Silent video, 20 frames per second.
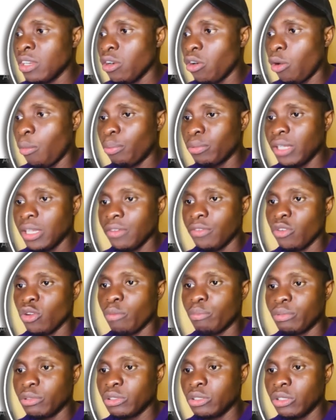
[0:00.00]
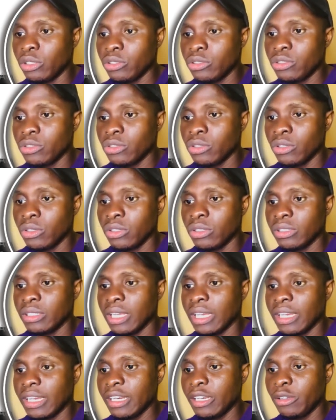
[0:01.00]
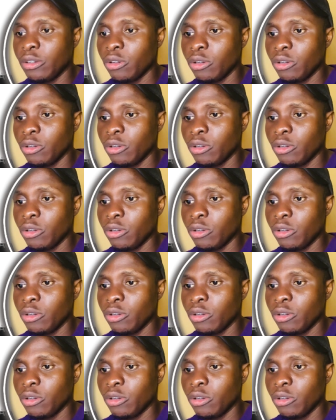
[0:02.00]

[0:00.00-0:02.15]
open one of your products, then click